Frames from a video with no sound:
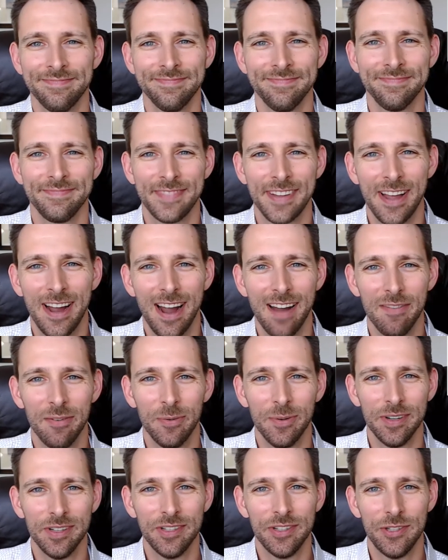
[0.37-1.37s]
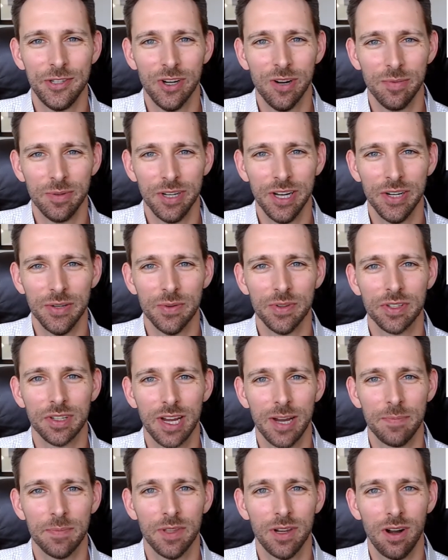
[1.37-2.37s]
Hi everyone, Jeremy Edge with
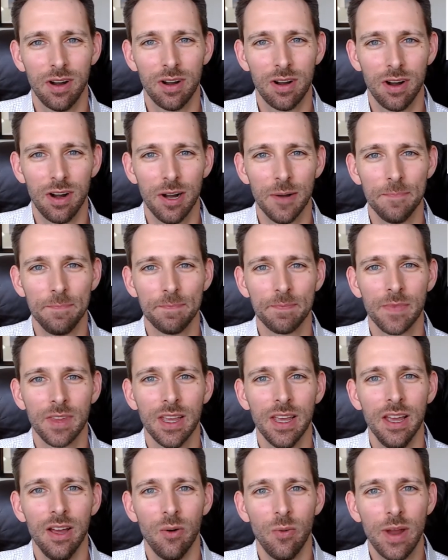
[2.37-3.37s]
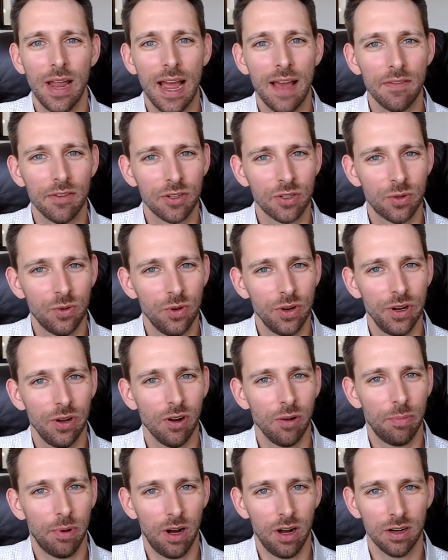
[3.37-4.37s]
Escapingthe.com. We have a school year
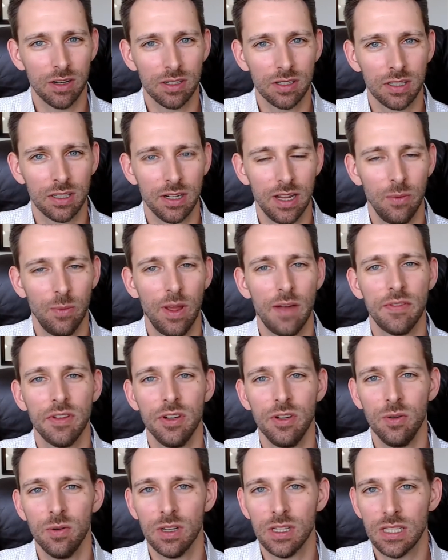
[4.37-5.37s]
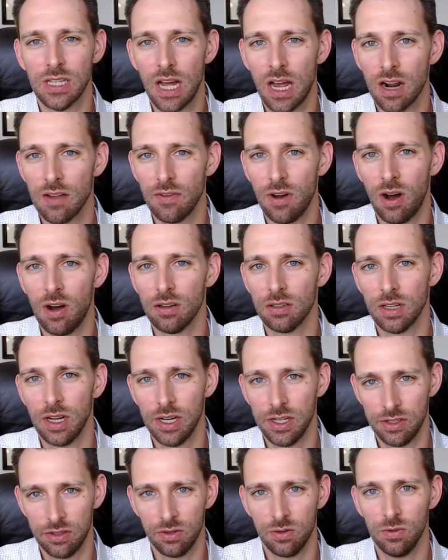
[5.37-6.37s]
upon us and we have to do a lot of online
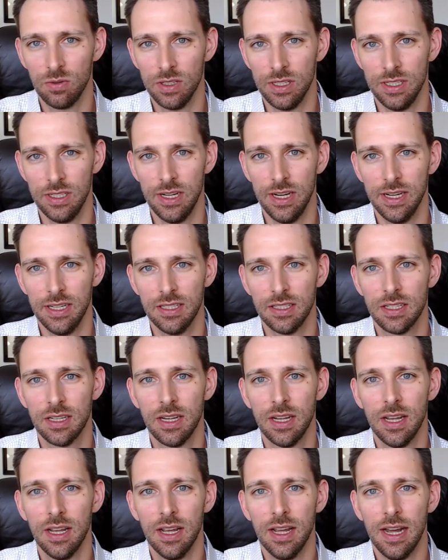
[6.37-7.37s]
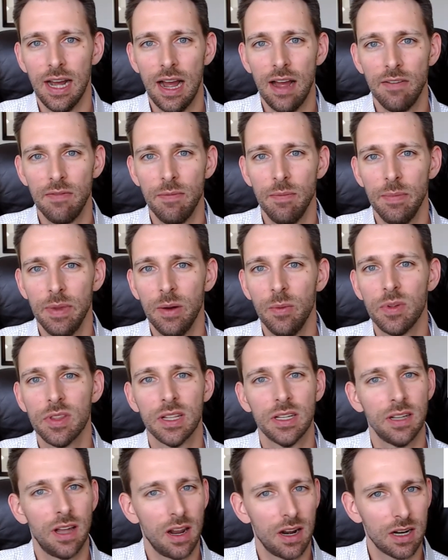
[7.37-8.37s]
school these days. I've been meeting with a
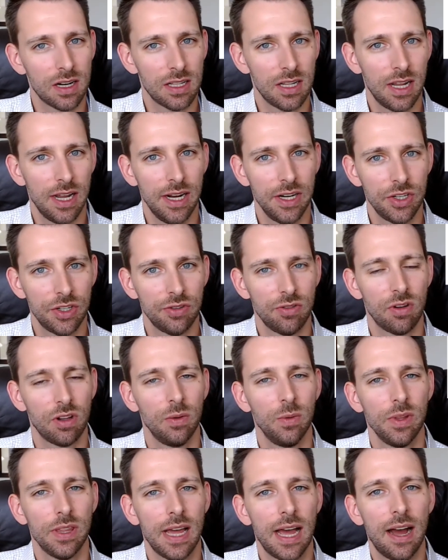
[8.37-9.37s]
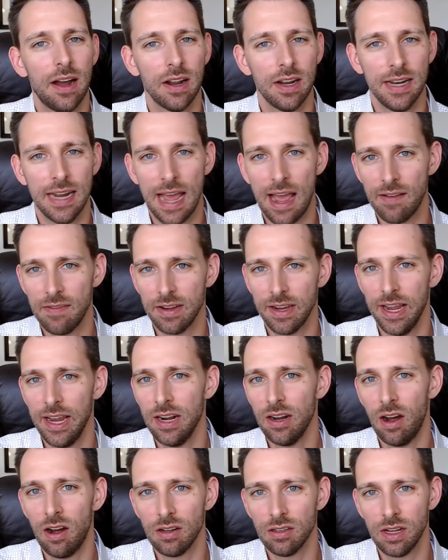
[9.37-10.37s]
lot of clients struggling with how to navigate
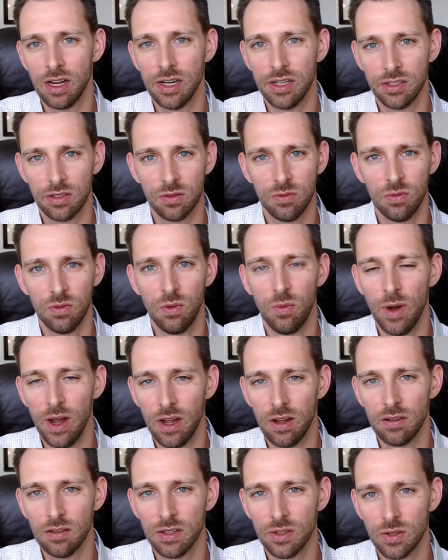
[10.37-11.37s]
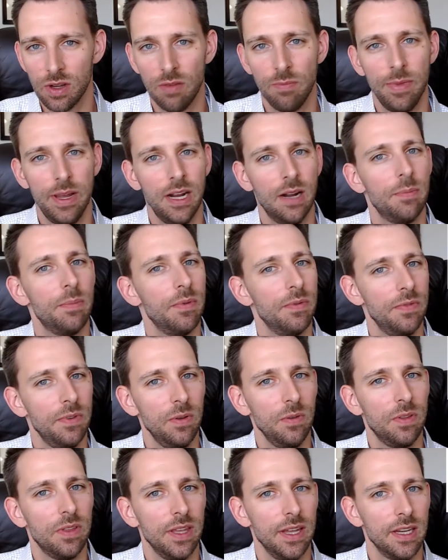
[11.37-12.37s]
online school well, so I've made up a few
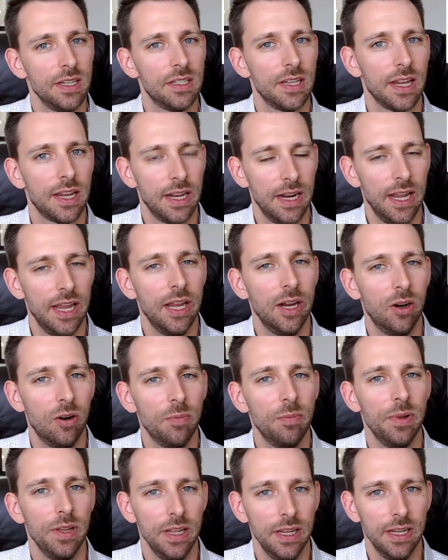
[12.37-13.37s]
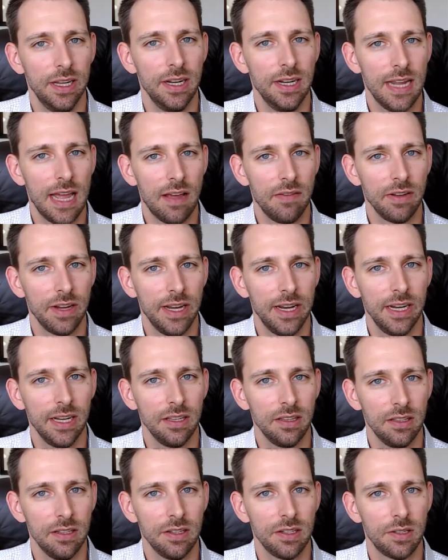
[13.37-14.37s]
things that can help in navigating
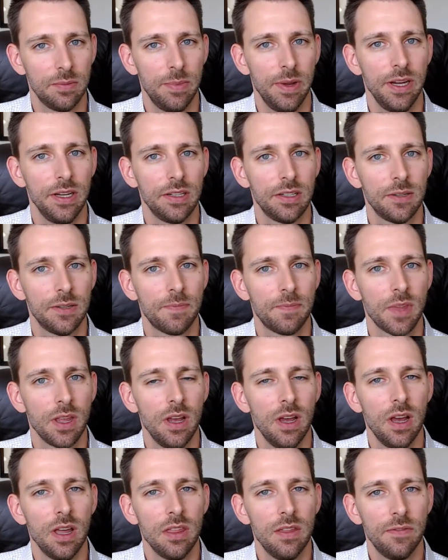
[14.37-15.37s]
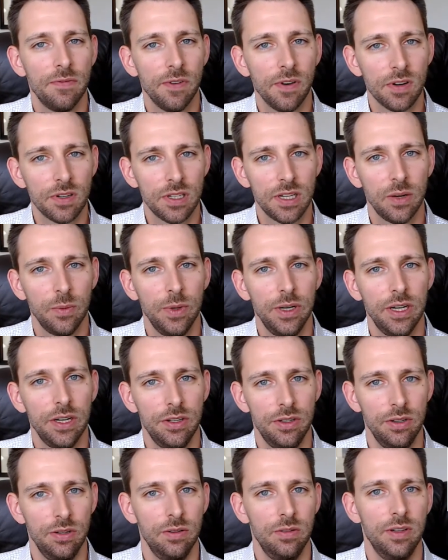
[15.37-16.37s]
this space. The first thing we need
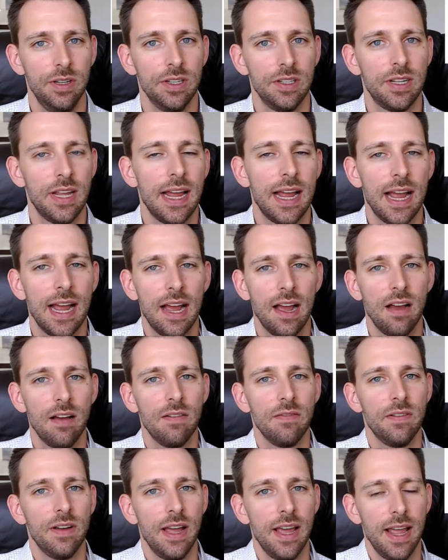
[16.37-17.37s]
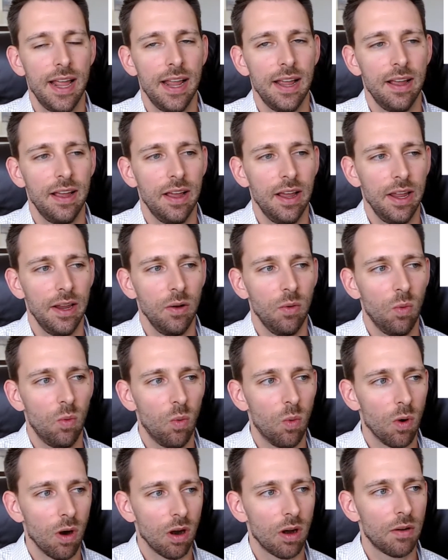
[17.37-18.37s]
to do is to have a
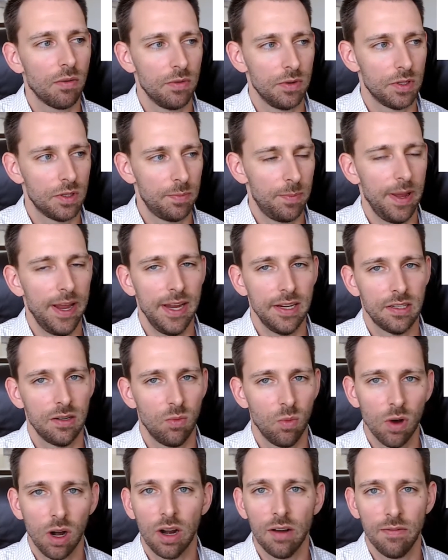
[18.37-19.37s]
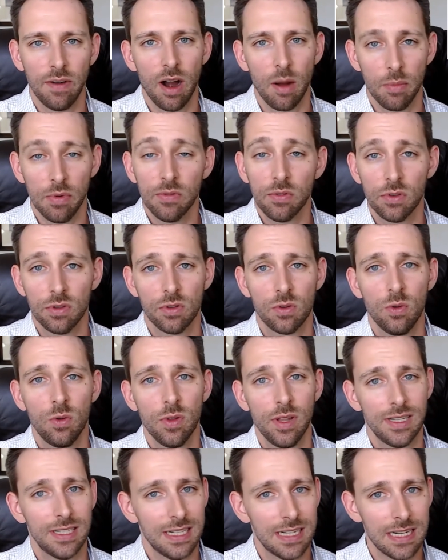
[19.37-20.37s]
work space, a work environment for school
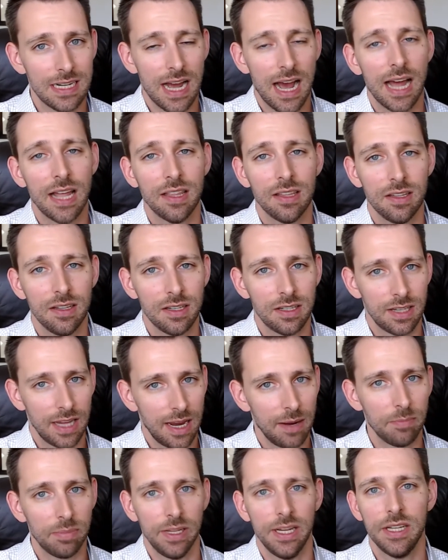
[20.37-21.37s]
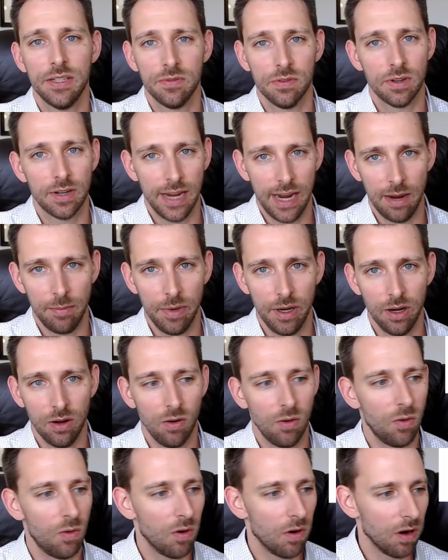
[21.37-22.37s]
that's not the same place for gaming
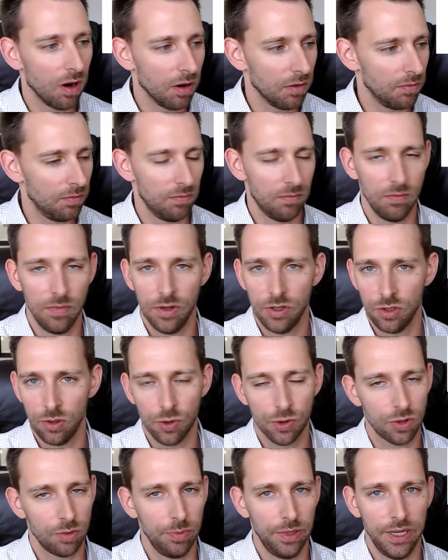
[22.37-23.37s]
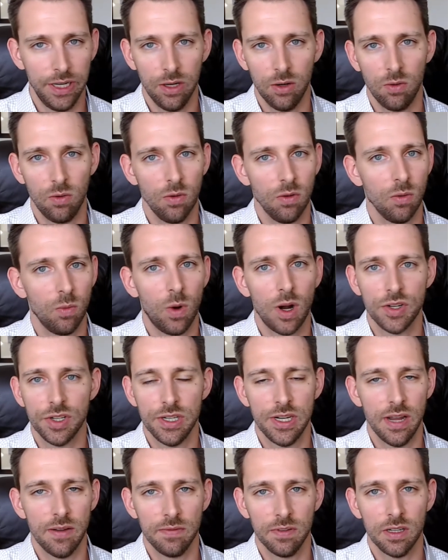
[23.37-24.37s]
or social media or watching
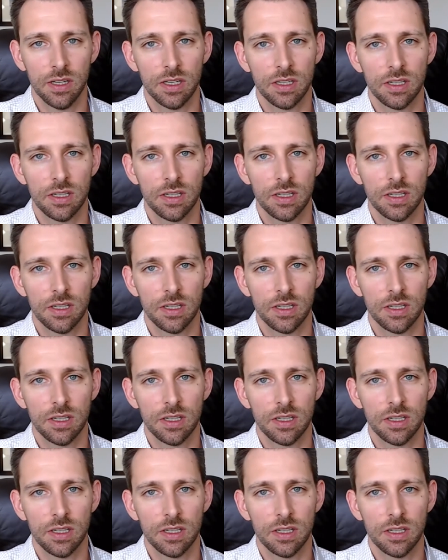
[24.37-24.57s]
Netflix.